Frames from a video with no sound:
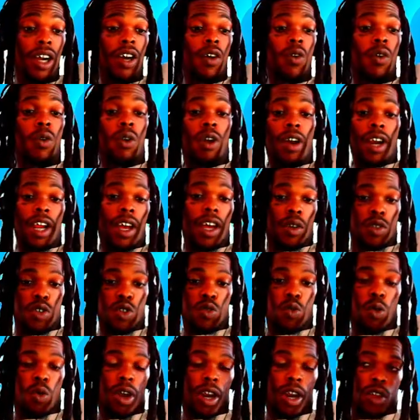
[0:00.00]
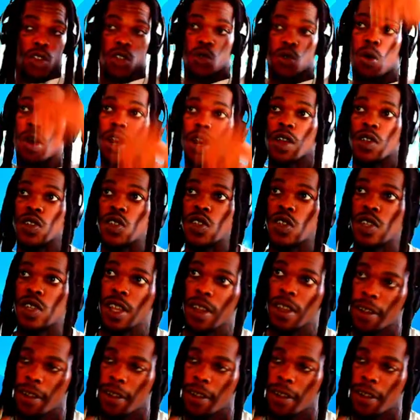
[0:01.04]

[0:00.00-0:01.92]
What else? What else? What else?